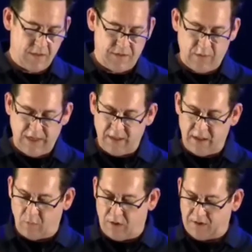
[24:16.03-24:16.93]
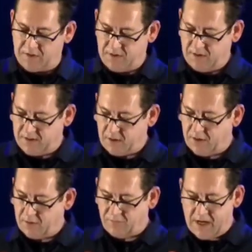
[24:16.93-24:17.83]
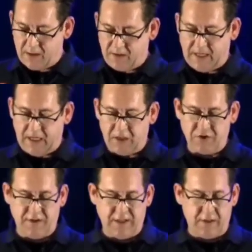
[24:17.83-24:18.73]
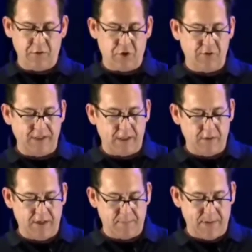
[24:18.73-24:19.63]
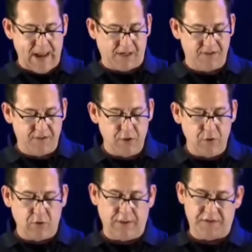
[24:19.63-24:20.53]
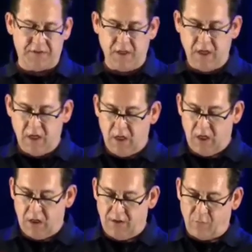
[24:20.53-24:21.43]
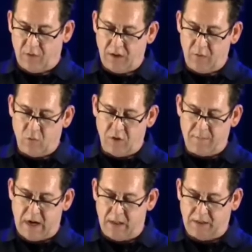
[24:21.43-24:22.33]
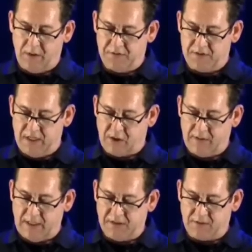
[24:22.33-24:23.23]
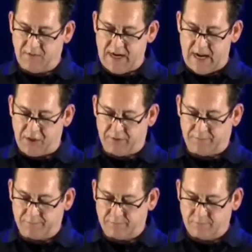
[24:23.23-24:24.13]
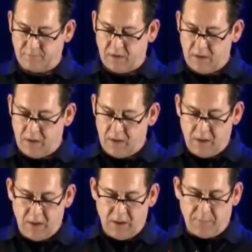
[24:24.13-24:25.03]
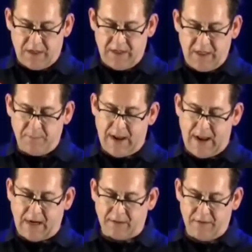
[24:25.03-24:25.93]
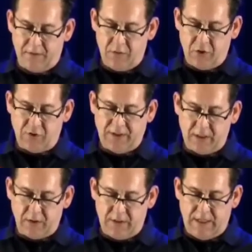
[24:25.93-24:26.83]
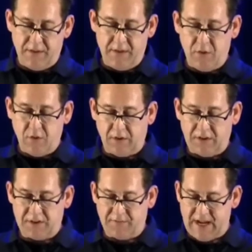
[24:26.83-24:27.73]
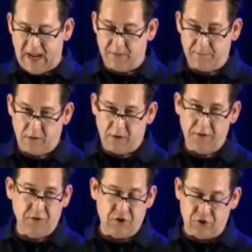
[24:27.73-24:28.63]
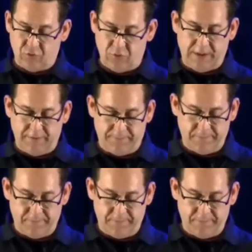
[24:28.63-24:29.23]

The way that it works is that on the rare occasion that a neutrino impacts the nucleus of one of the water molecules and creates a reaction, upon impact, the neutrino and the nucleus of the atom are destroyed.